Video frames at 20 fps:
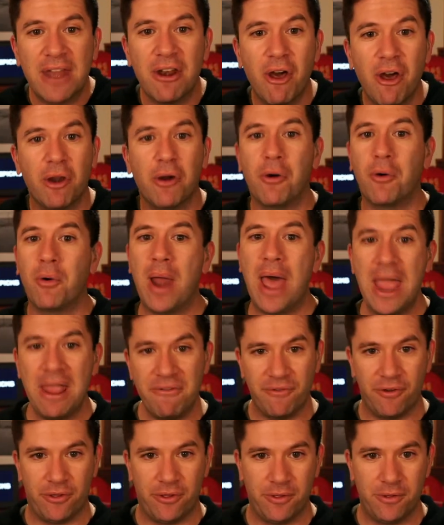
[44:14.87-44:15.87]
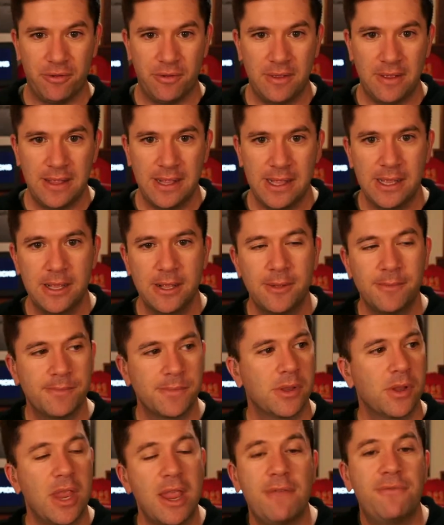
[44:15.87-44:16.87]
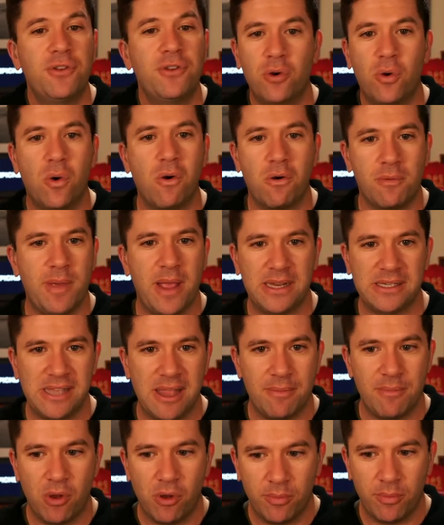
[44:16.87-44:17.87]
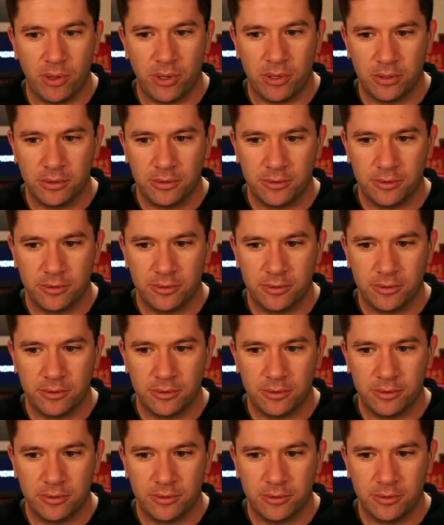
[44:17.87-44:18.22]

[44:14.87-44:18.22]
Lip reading: on arrival if your quarterback's not mobile.